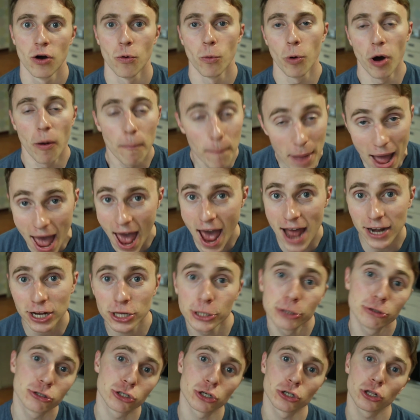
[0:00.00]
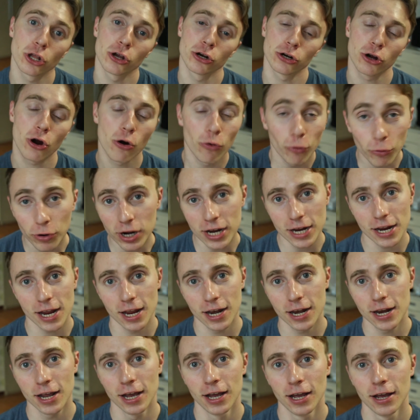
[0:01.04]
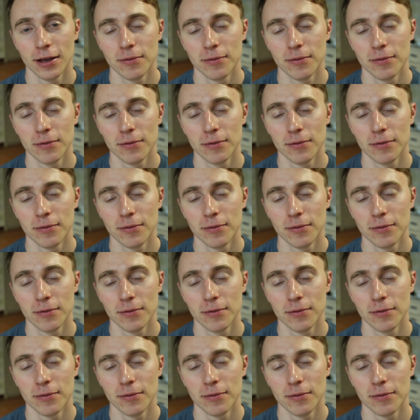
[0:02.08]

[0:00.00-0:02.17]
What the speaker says: Well, Matt, you should learn Korean